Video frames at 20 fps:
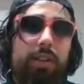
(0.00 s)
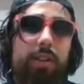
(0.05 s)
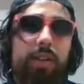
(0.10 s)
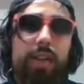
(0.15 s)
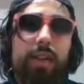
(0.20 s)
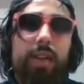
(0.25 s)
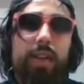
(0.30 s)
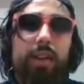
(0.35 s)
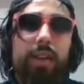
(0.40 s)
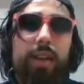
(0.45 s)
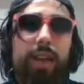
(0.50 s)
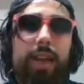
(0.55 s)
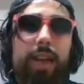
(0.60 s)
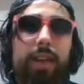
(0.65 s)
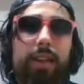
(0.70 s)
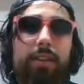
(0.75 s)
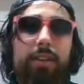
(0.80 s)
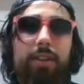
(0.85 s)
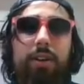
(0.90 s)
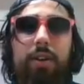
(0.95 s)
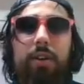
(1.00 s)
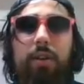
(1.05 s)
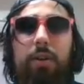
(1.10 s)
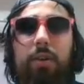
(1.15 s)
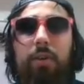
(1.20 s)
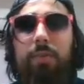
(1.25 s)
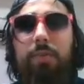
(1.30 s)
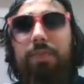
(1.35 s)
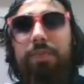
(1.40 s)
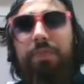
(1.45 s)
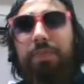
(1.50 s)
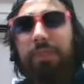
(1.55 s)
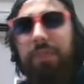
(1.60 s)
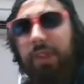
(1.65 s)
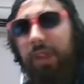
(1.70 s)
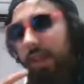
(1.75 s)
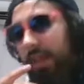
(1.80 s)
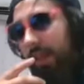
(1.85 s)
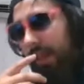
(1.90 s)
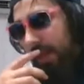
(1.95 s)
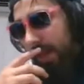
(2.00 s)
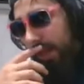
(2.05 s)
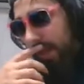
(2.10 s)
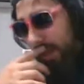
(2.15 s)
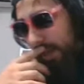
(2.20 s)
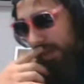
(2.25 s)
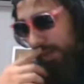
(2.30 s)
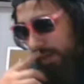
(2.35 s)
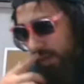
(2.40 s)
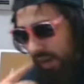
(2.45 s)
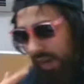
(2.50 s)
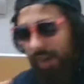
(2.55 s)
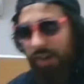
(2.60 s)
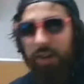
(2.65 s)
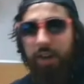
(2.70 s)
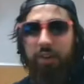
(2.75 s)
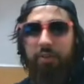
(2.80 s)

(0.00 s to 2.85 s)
and so I know